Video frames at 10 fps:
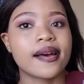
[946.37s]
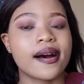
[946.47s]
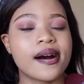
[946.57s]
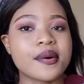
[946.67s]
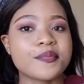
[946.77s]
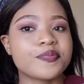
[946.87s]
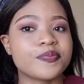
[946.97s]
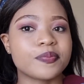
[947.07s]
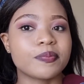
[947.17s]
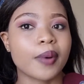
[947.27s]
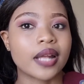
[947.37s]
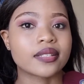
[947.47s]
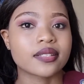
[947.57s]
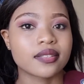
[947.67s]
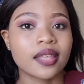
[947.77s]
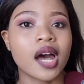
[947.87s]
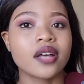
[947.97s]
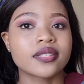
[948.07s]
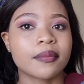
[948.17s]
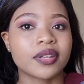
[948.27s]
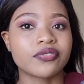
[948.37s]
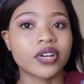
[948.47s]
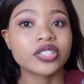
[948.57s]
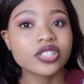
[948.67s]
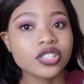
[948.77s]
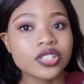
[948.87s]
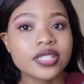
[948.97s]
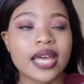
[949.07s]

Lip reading: But there are some advantages,